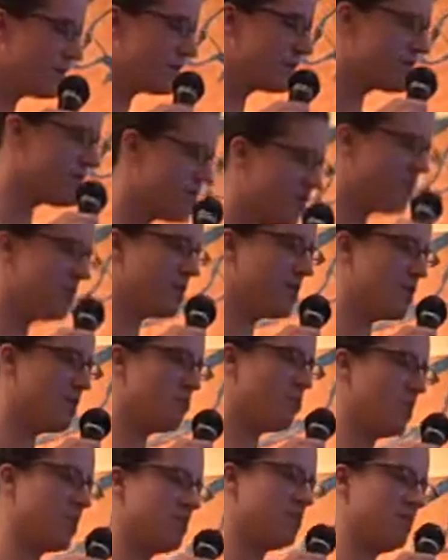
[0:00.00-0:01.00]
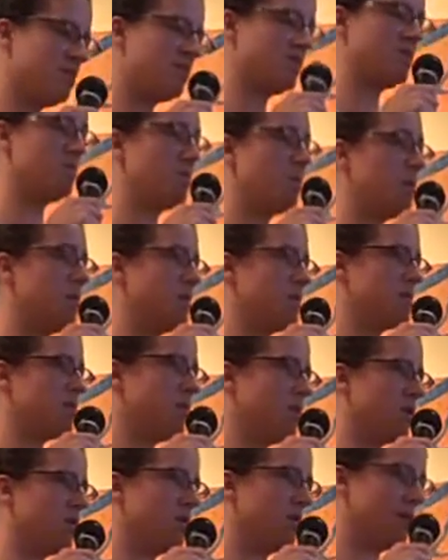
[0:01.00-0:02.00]
Still, he brushes his penis
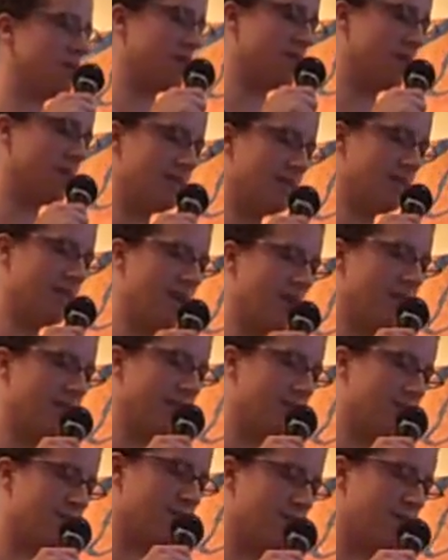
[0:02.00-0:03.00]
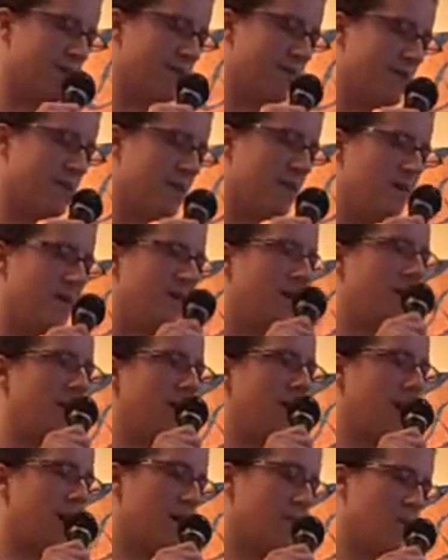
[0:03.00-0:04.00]
while crossing his legs.
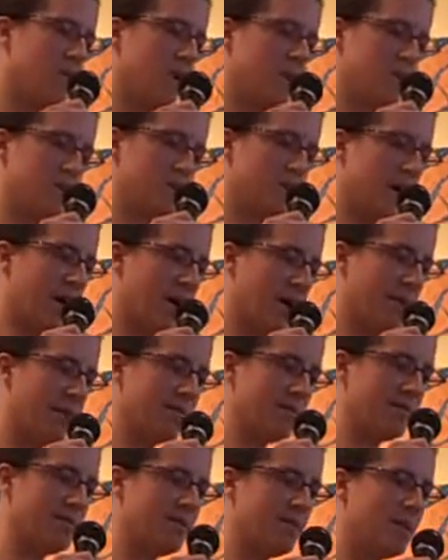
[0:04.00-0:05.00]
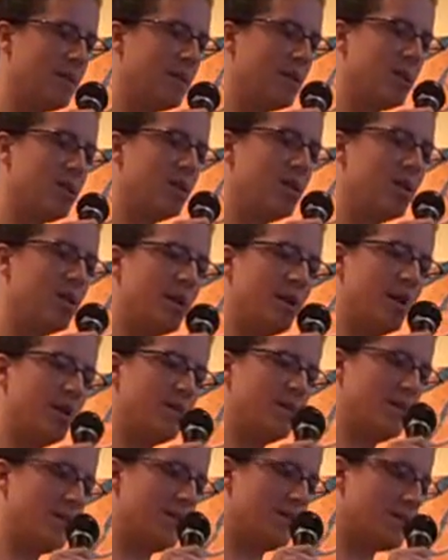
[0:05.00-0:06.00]
A lamb walks by. It
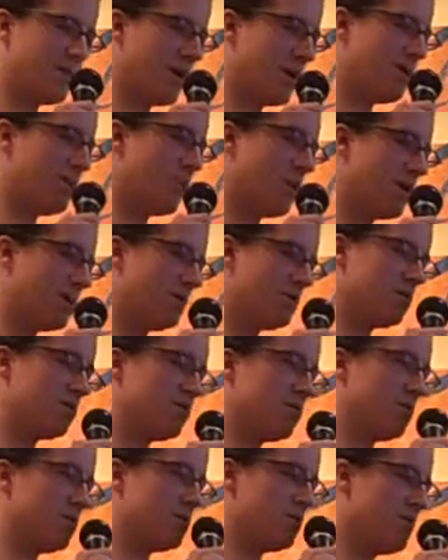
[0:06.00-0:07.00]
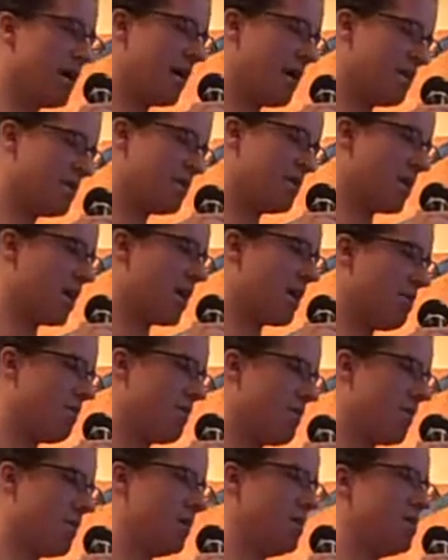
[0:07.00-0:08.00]
urinates on the sidewalk and strolls past the
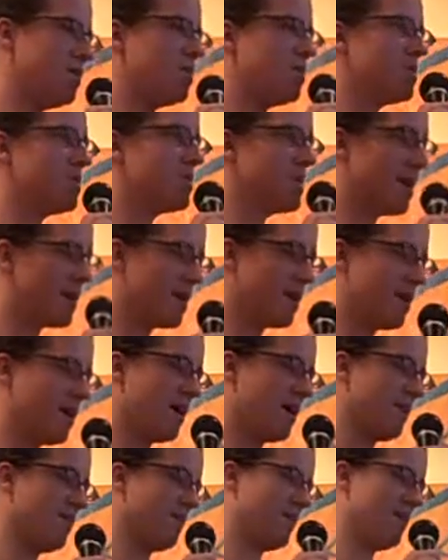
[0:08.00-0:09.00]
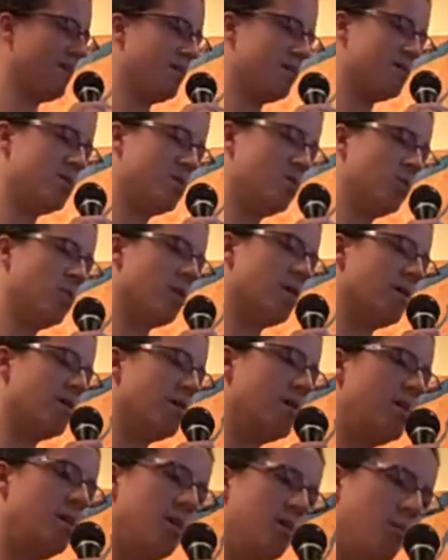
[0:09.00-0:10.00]
cafe into a second cafe next door,
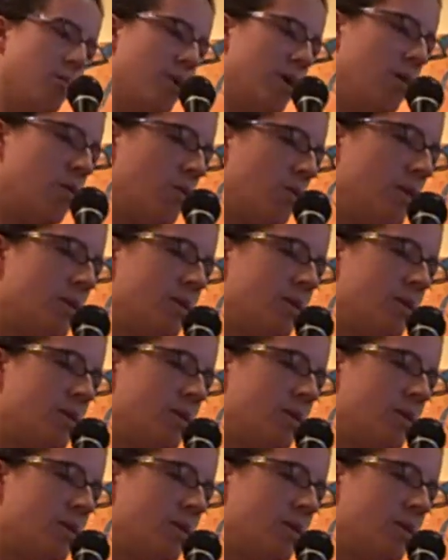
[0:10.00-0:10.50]
where it